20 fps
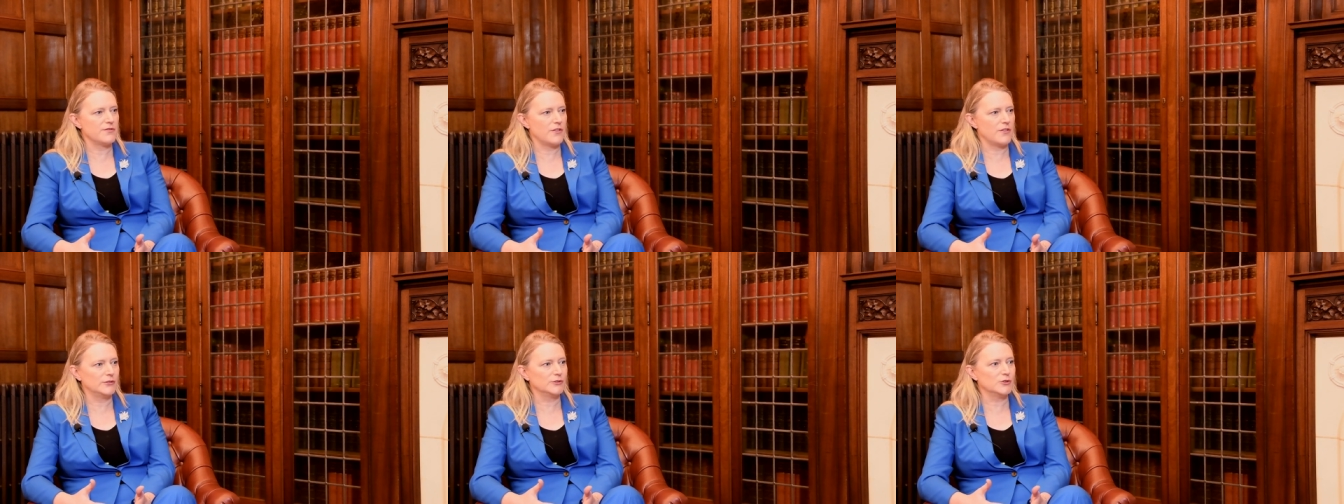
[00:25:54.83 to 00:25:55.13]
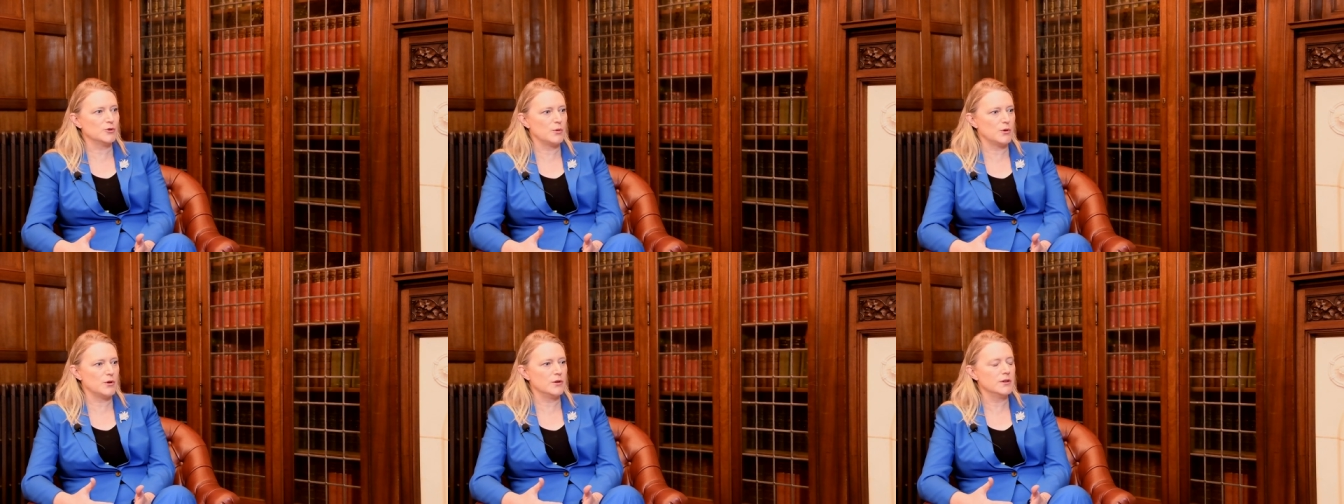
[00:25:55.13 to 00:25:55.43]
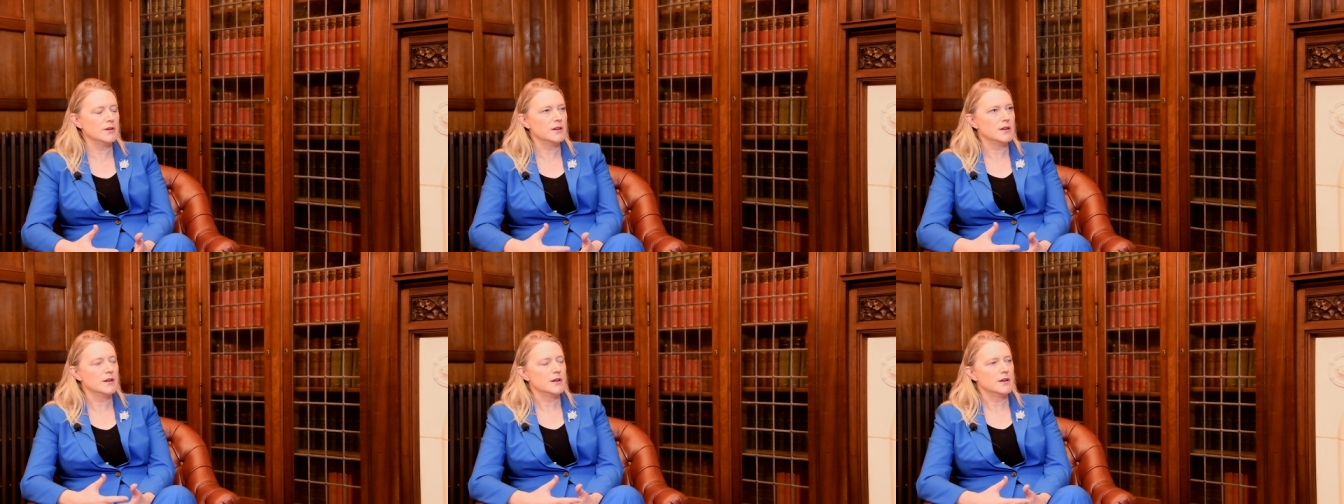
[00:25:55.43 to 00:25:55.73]

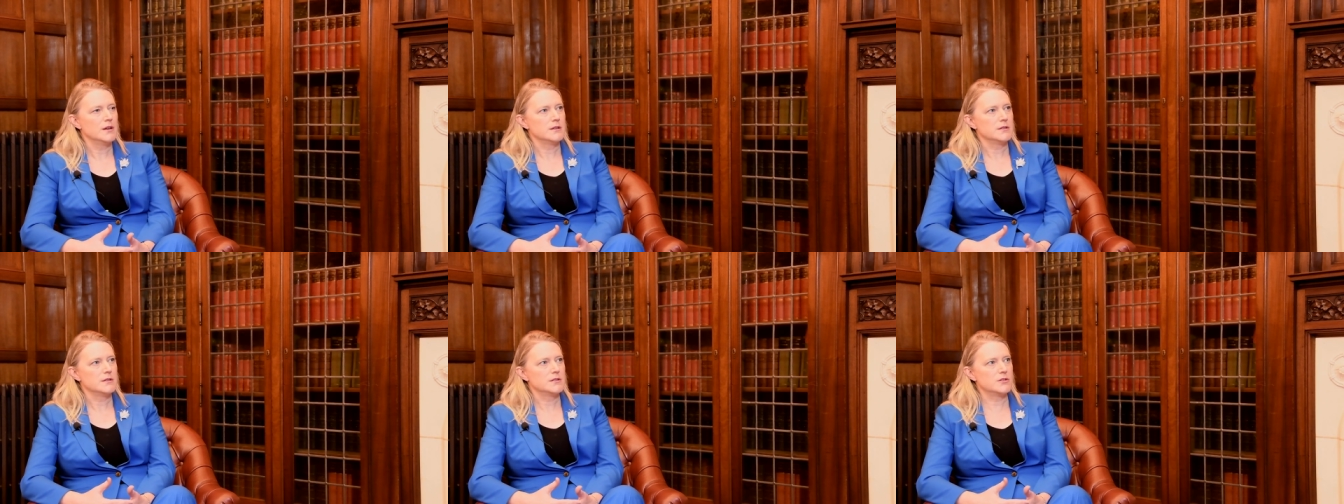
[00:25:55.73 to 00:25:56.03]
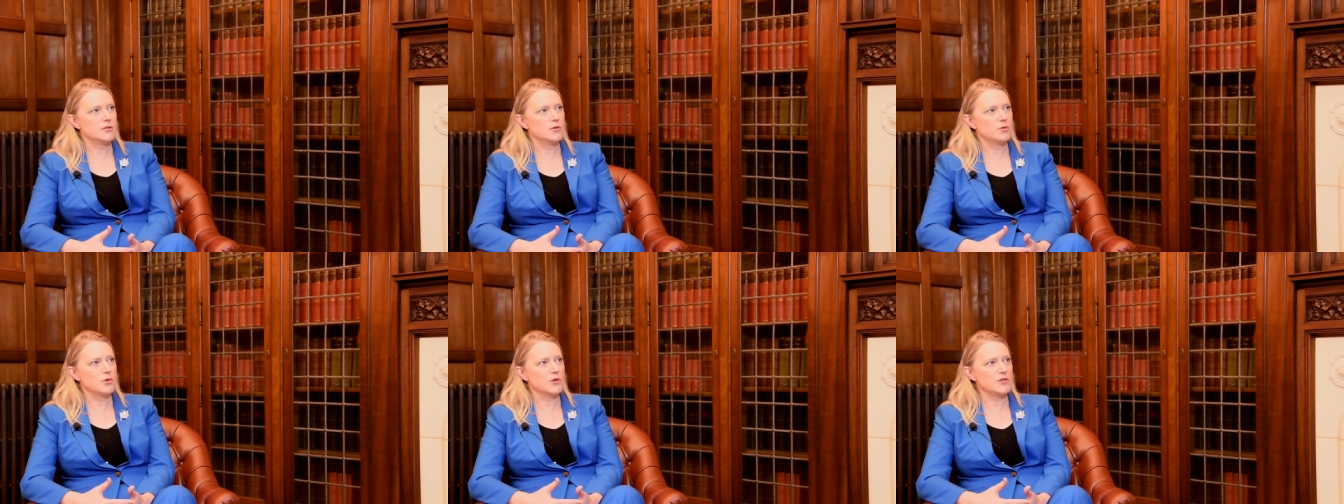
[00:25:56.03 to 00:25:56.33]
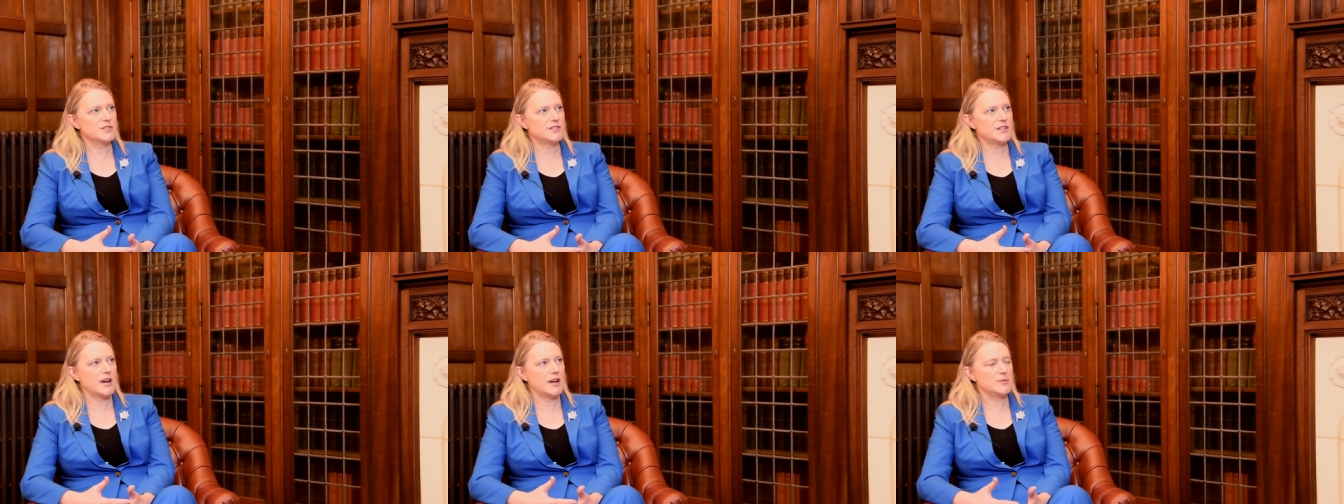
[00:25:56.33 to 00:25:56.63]
vulnerable to the
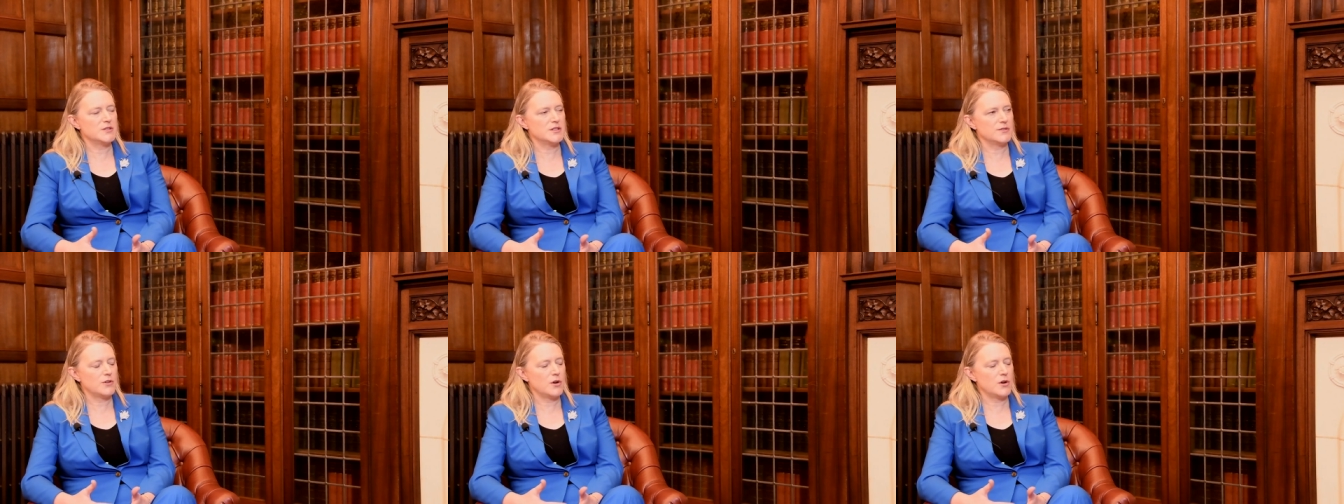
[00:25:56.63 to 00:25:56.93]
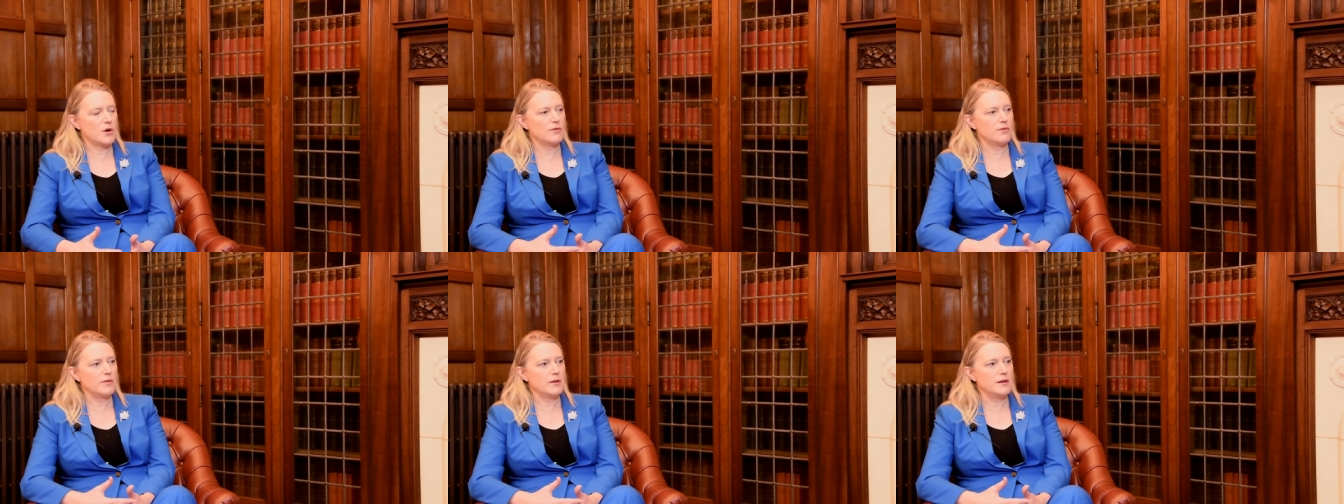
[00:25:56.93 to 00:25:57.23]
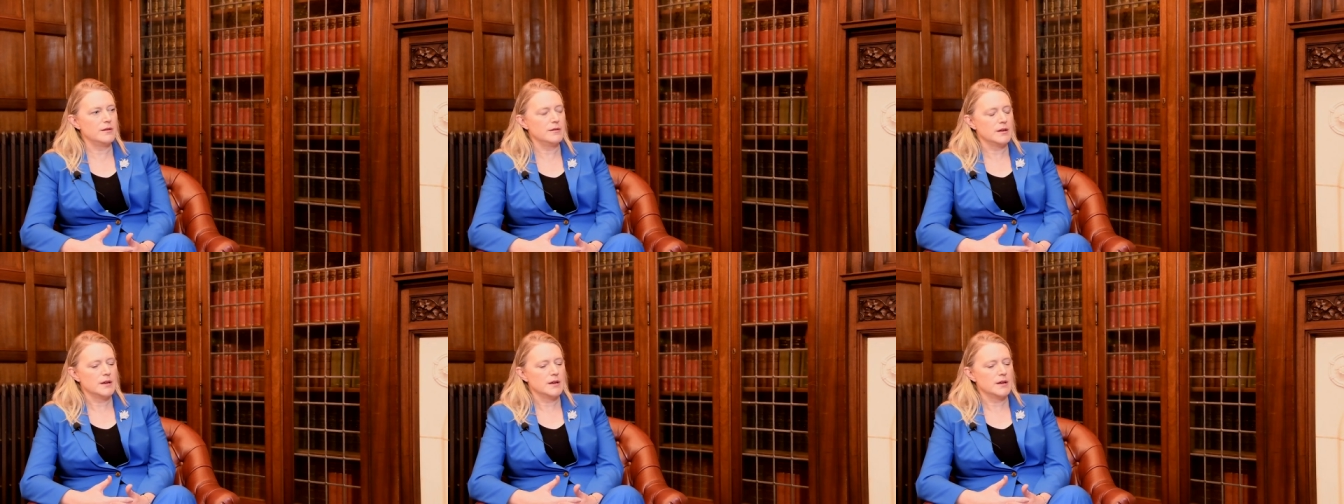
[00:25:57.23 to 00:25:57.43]
worst types of COVID.